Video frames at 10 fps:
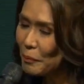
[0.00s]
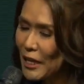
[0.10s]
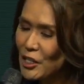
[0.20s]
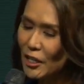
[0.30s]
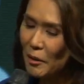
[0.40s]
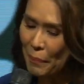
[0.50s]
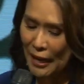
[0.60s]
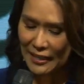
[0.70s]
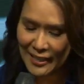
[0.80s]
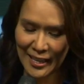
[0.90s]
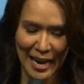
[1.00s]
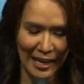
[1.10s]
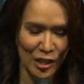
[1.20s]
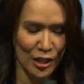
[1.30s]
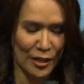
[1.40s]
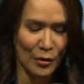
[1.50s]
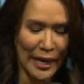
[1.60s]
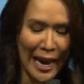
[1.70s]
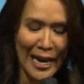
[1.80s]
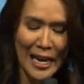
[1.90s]
completion, but connection,
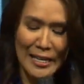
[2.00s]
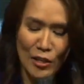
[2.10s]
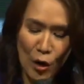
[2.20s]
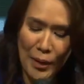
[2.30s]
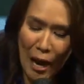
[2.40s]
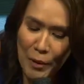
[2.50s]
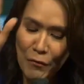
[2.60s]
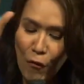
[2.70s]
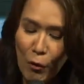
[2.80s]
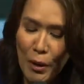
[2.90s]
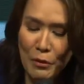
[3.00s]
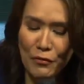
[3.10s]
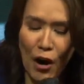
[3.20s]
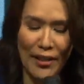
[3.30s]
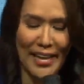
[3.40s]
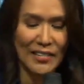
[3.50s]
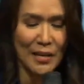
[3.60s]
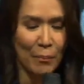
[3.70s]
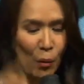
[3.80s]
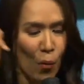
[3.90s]
okay? So now, before we move on,
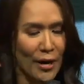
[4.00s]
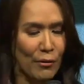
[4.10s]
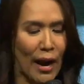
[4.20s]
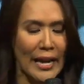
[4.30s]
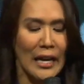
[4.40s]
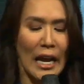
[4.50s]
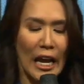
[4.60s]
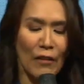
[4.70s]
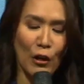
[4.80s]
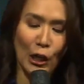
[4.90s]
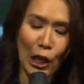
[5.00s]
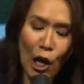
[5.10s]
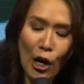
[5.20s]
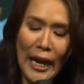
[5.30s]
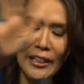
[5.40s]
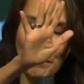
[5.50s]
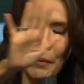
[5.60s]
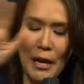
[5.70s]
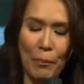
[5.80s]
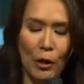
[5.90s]
that's number one, right? If you look at the
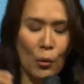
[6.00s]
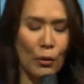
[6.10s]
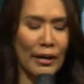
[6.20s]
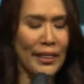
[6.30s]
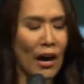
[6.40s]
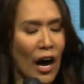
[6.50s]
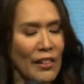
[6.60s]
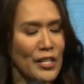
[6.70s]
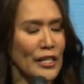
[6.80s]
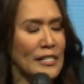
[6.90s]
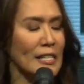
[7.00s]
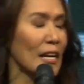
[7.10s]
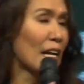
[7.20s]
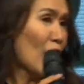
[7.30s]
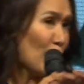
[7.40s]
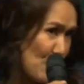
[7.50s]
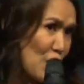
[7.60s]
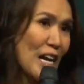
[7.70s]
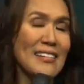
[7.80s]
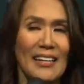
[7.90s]
people who were in the audience of
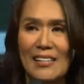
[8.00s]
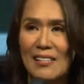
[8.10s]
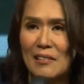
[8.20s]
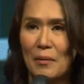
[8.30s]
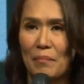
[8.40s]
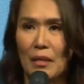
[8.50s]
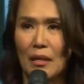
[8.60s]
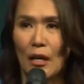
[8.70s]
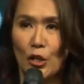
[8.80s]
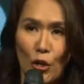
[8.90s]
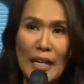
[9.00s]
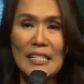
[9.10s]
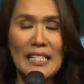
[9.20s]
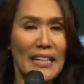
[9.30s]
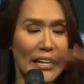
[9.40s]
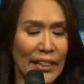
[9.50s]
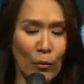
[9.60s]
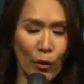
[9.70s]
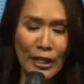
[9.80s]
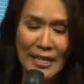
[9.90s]
Jesus, you can see that
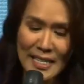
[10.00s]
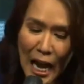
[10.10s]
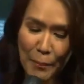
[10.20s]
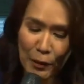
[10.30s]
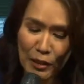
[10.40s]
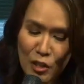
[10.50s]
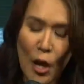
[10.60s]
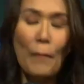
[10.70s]
there were disciples,